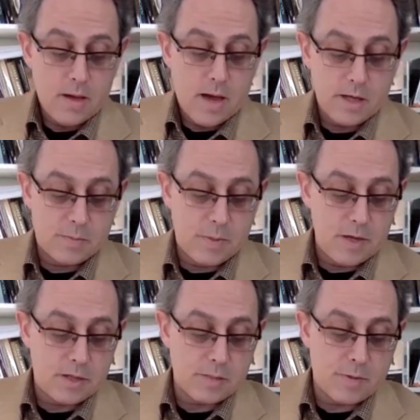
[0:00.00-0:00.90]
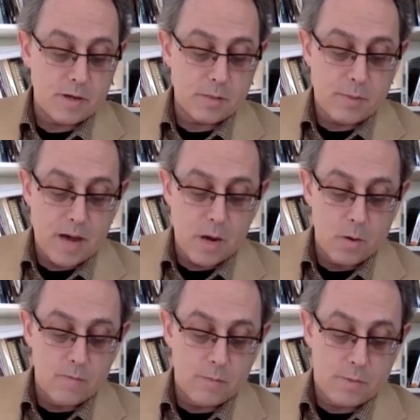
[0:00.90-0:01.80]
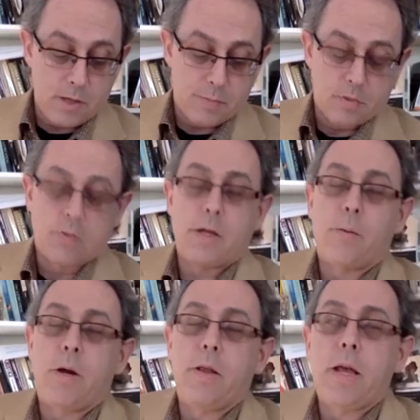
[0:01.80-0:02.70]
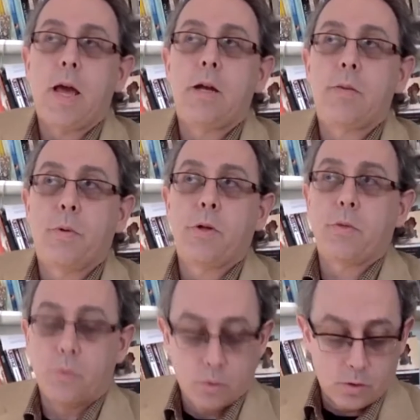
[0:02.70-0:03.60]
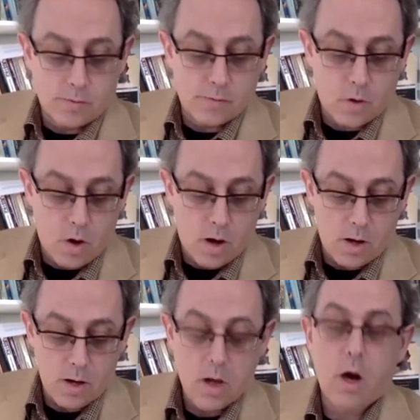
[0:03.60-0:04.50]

And it's based upon the power of the people that would in the end put the rule of law